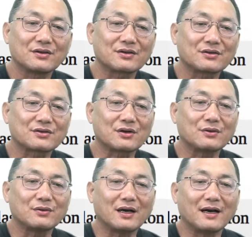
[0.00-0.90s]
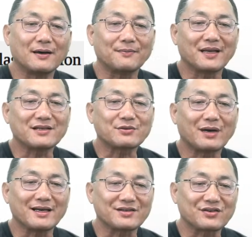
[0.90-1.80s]
So that's why
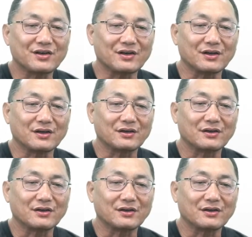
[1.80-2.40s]
it's here.